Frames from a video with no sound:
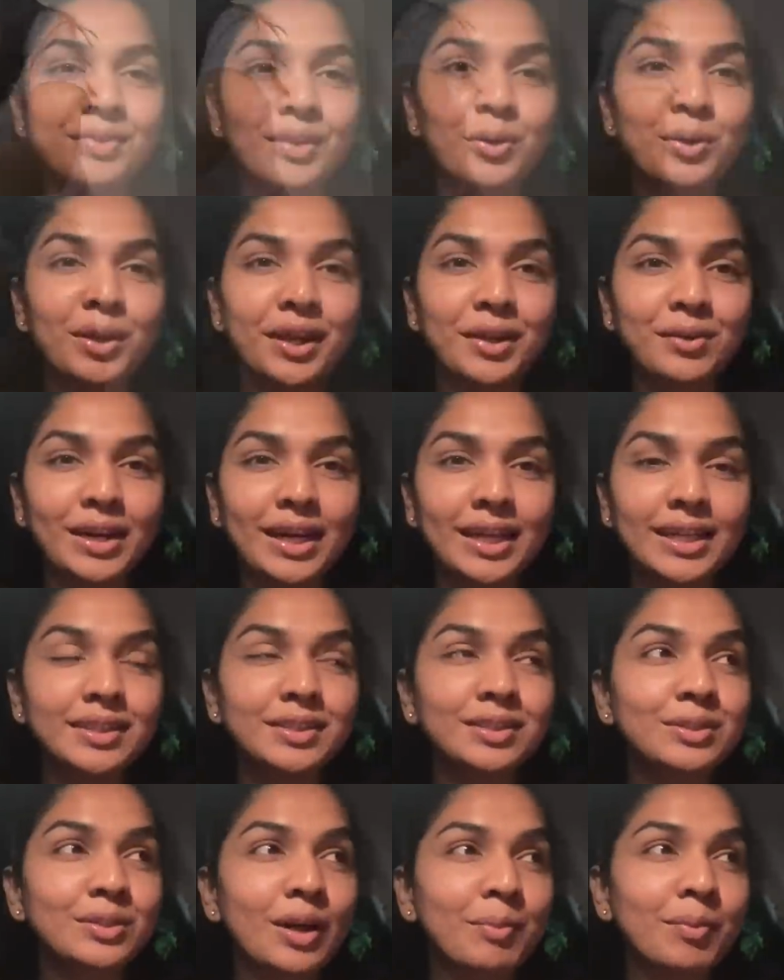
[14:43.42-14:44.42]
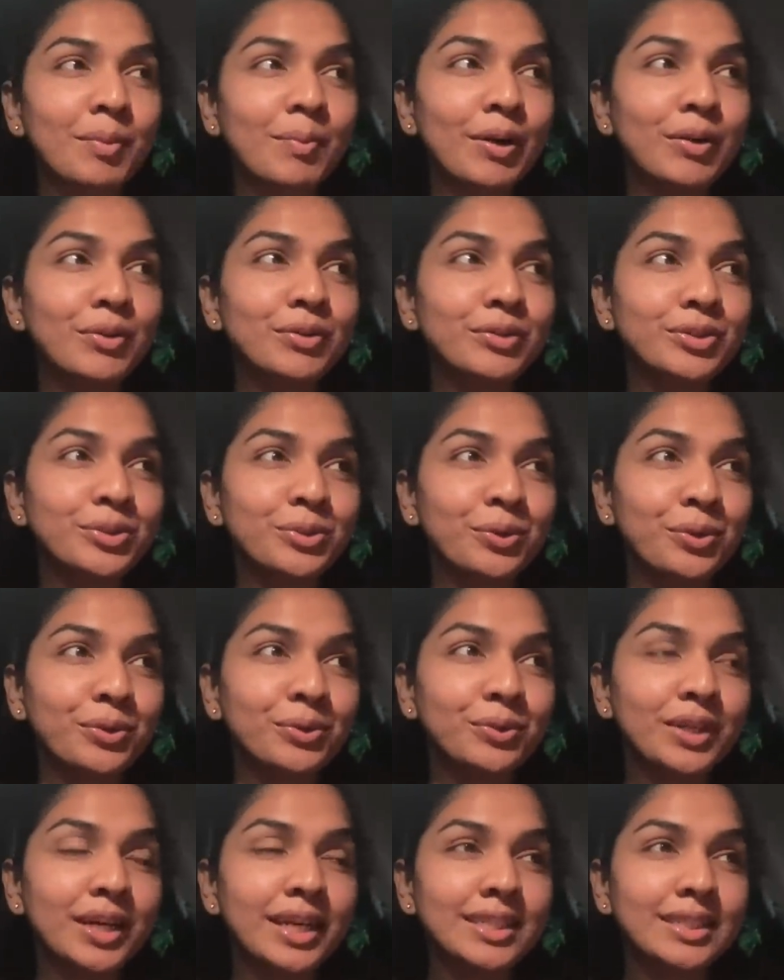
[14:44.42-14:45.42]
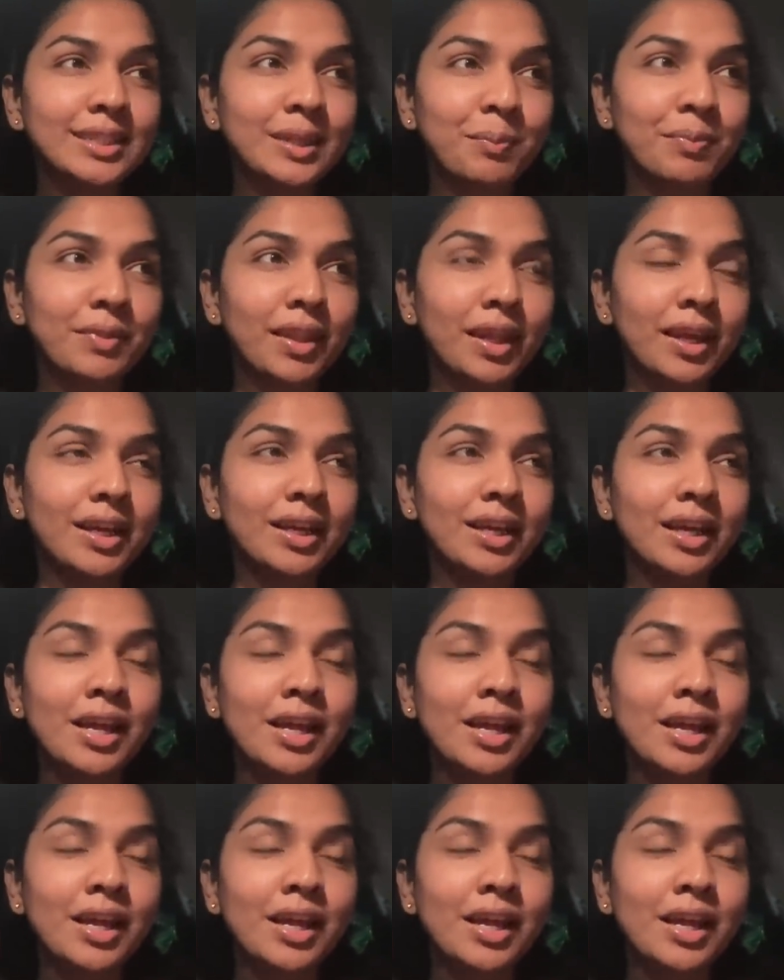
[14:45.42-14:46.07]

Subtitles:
Okay, you guys, so I'm about to show you guys something